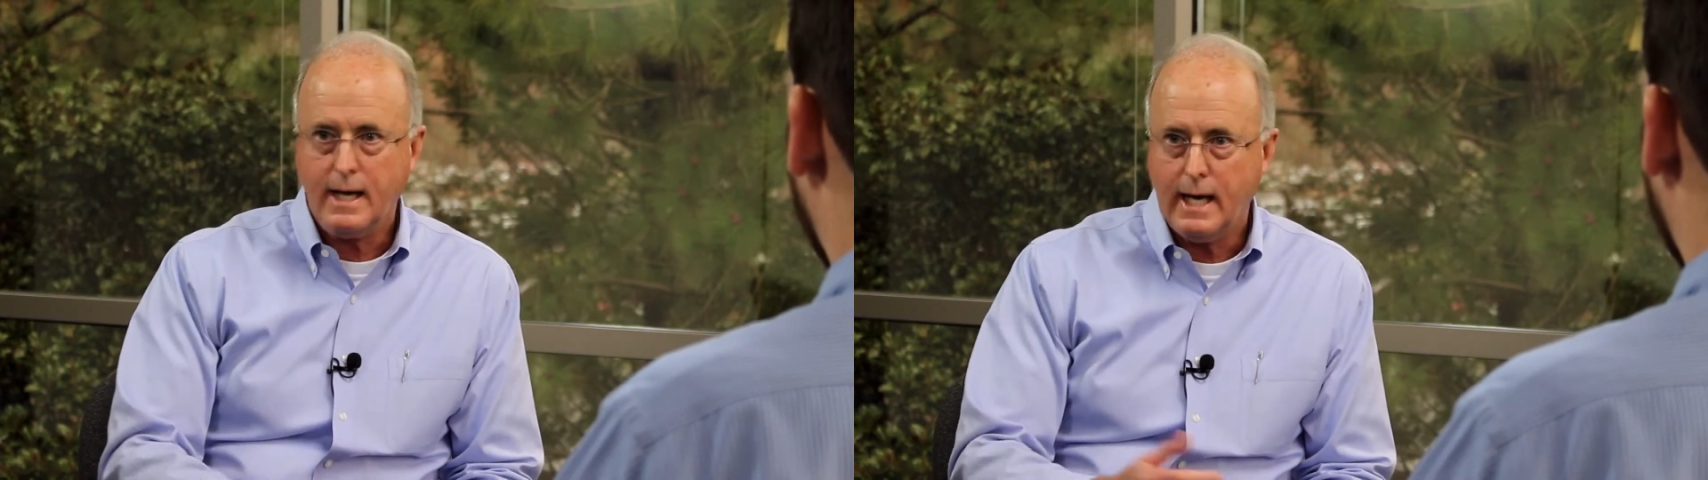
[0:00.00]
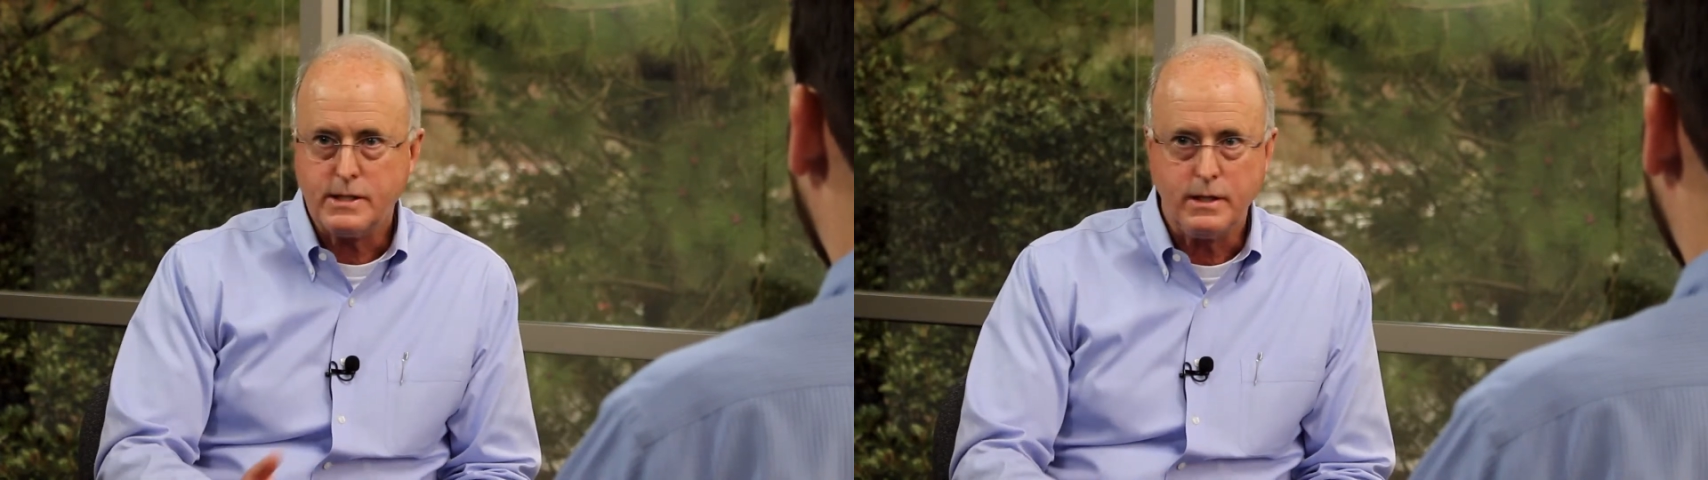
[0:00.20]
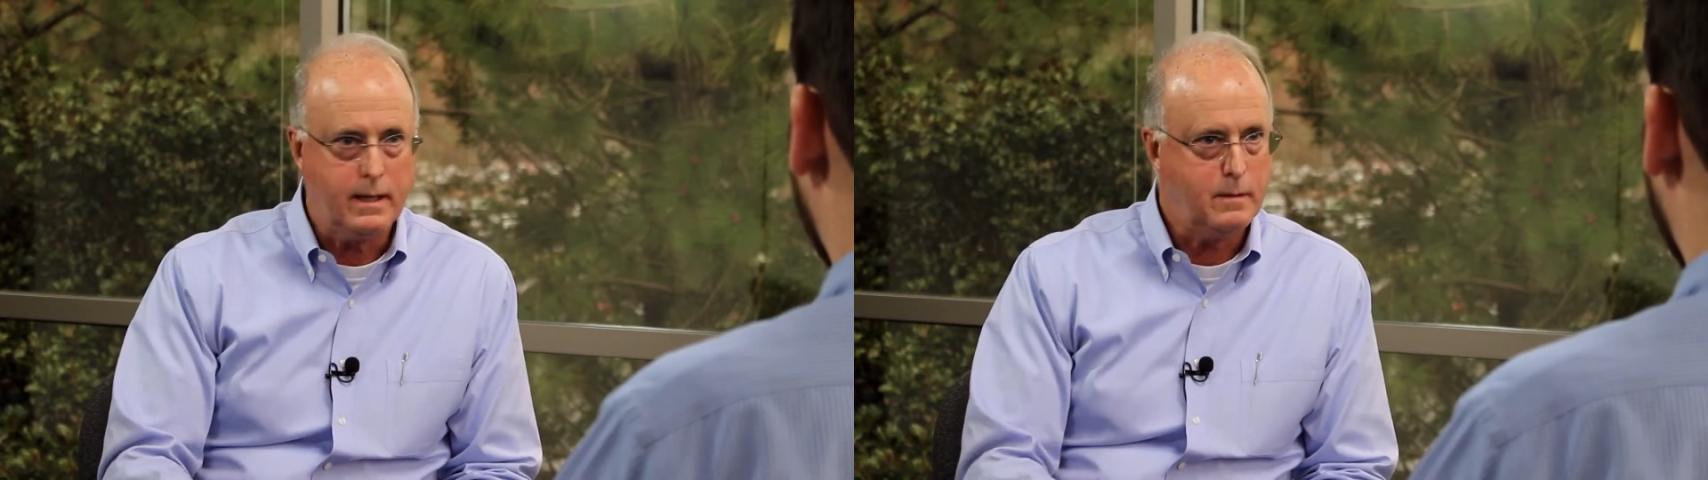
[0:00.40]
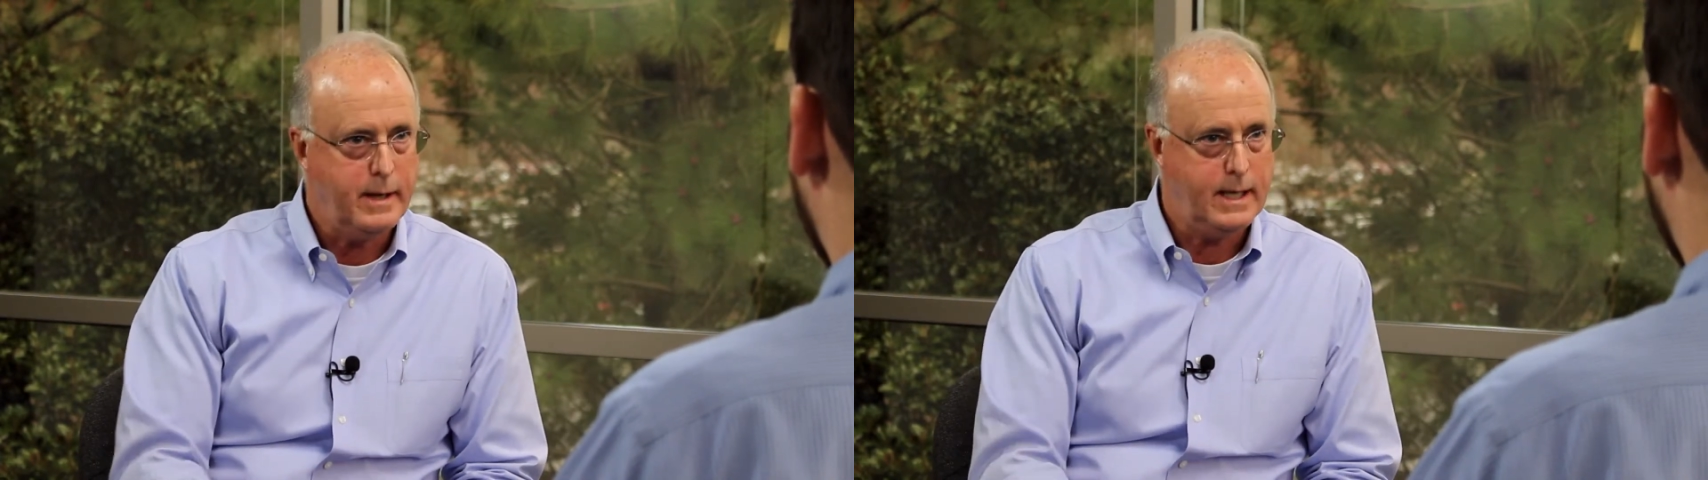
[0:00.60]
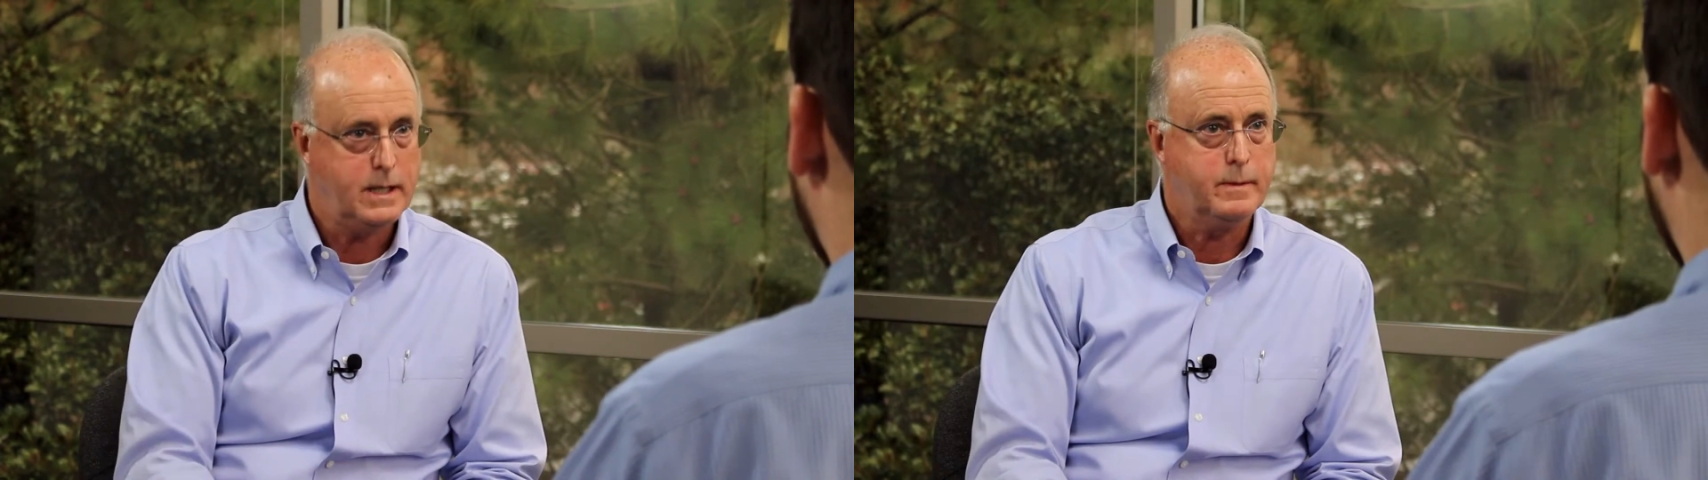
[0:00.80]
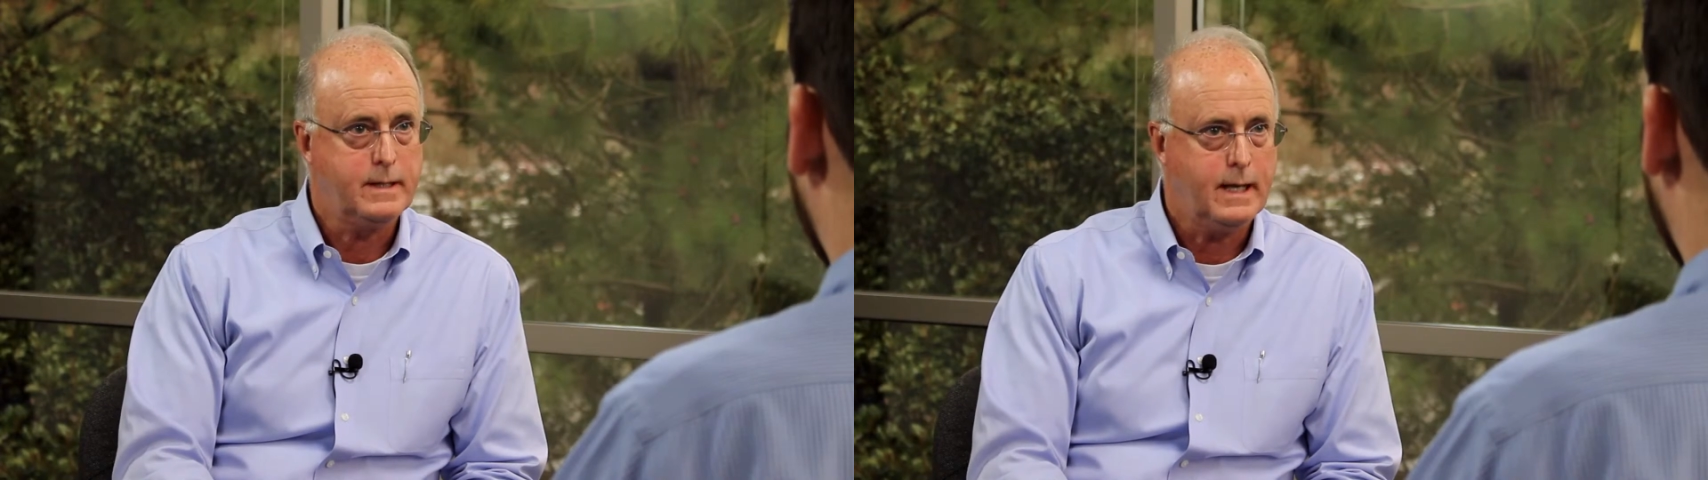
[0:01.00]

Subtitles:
cash letter management,